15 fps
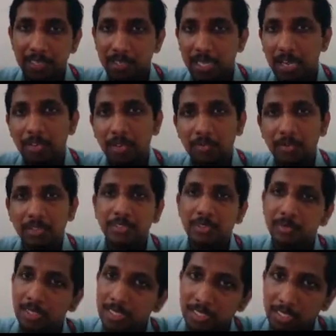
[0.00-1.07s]
you have to
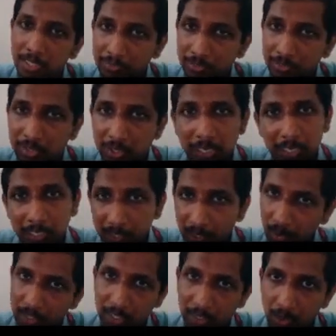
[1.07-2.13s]
perform the design for
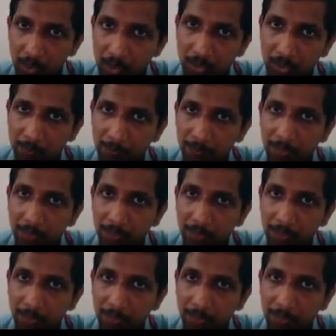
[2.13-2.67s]
torsion also.